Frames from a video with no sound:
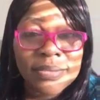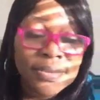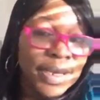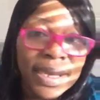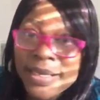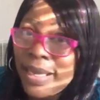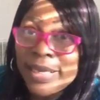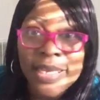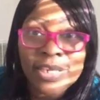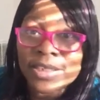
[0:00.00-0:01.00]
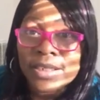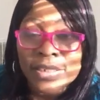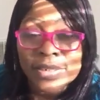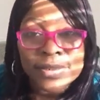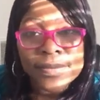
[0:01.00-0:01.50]
I can't tell
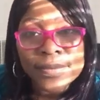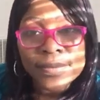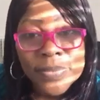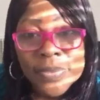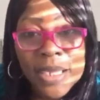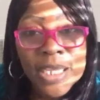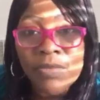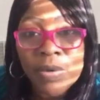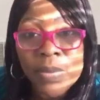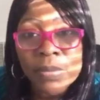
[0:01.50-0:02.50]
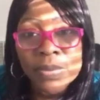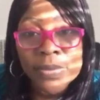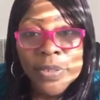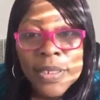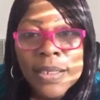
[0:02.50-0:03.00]
you. I can't remember.
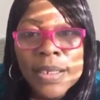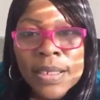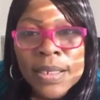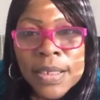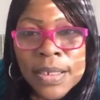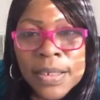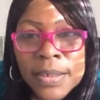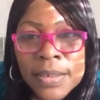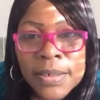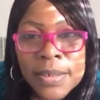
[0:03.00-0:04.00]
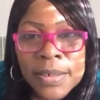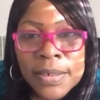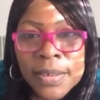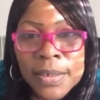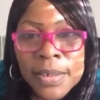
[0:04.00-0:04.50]

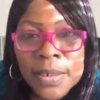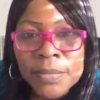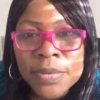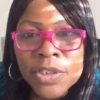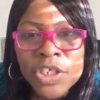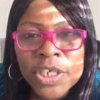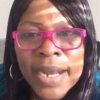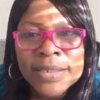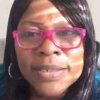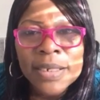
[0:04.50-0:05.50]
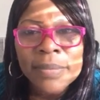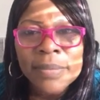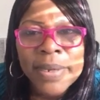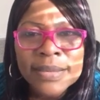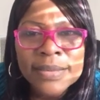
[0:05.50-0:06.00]
Jacked up. I
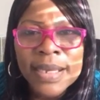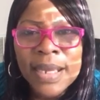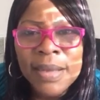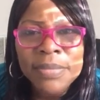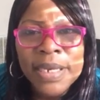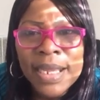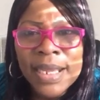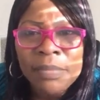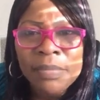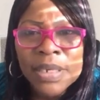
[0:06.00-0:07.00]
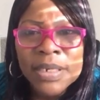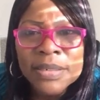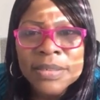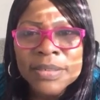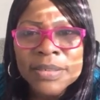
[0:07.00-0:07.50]
guess I'm dead
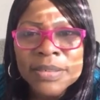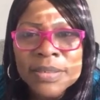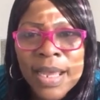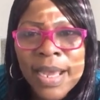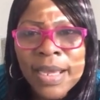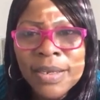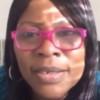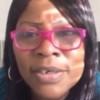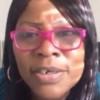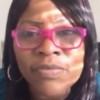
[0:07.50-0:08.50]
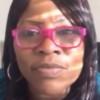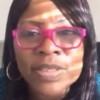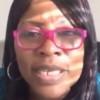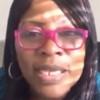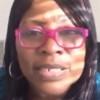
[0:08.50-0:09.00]
because it's a lot of
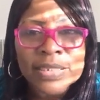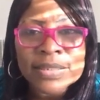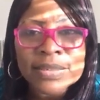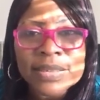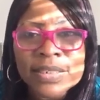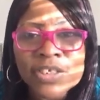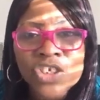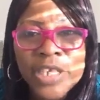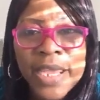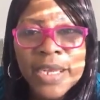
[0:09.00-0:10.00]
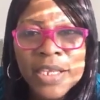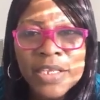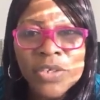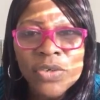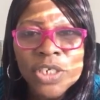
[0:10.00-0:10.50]
skeletons in this chat,
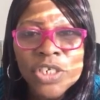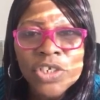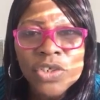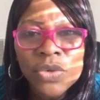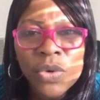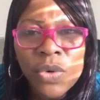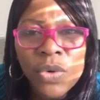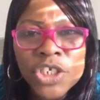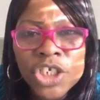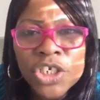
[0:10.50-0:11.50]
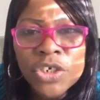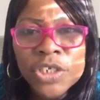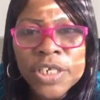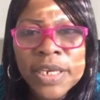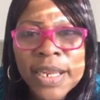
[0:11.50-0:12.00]
including you. Orchio
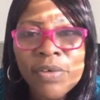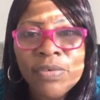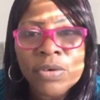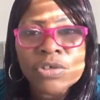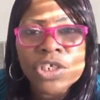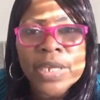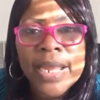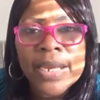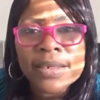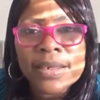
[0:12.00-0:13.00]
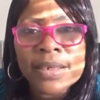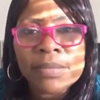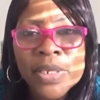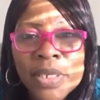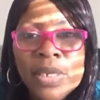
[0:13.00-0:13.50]
De Niro jacked up.
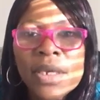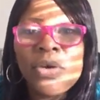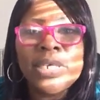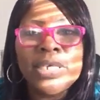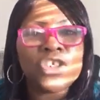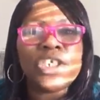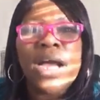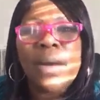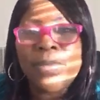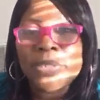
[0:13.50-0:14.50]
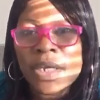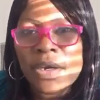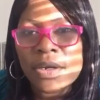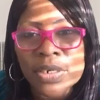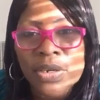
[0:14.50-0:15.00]
Oh, that's Chopper
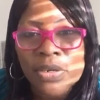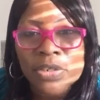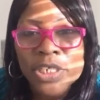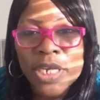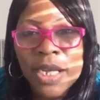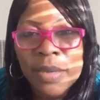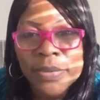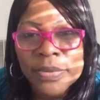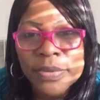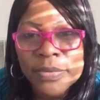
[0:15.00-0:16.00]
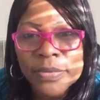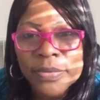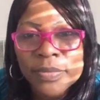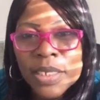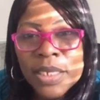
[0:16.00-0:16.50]
talking. Oh, Chopper.
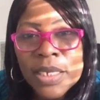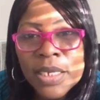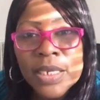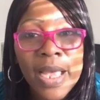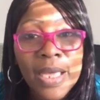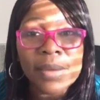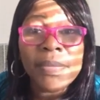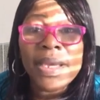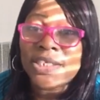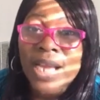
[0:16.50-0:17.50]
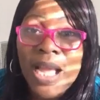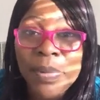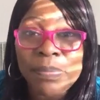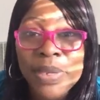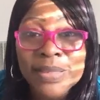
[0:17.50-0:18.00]
Y'all done made
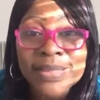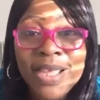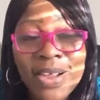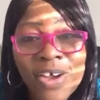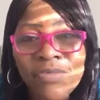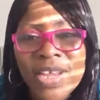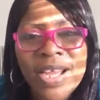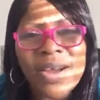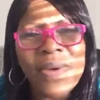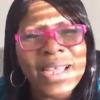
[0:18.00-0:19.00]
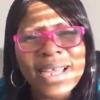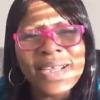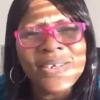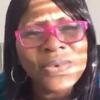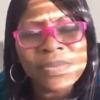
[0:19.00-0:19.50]
Chopper pissed off. Y'all, why
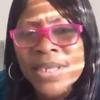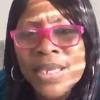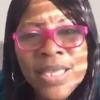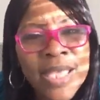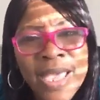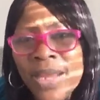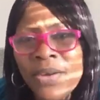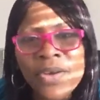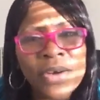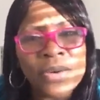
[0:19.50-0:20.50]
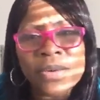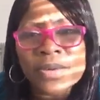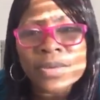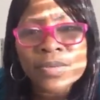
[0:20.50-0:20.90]
y'all do? I don't know.